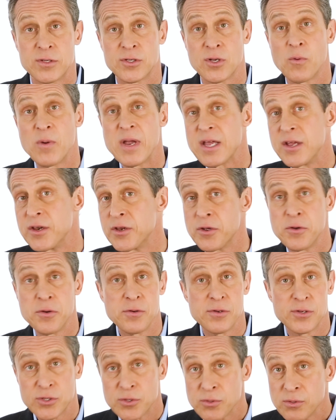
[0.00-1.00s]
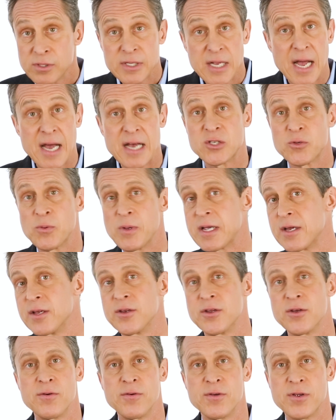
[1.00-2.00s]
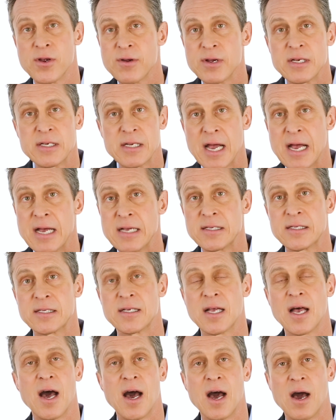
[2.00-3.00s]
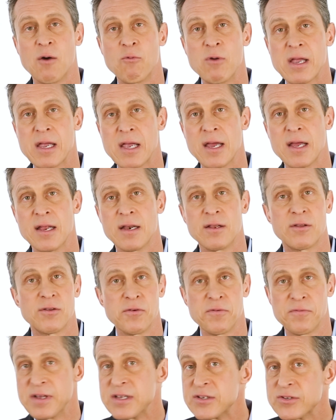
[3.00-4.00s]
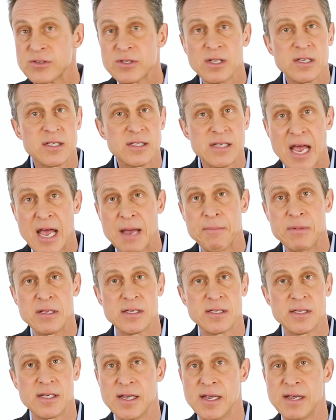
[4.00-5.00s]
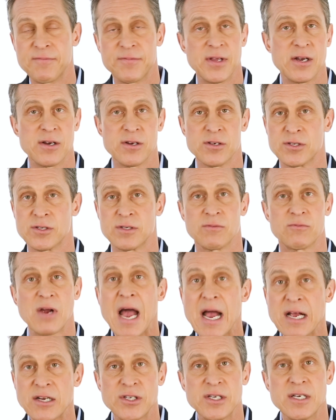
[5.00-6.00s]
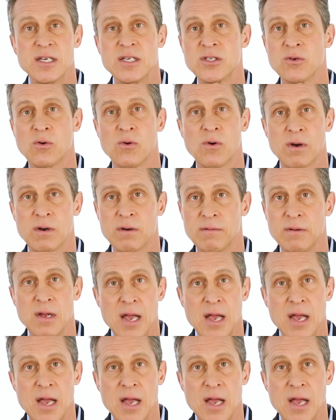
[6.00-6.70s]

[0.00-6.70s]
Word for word: So we can do stool tests, we can do urine tests, we can do physical exam and see if there's rashes or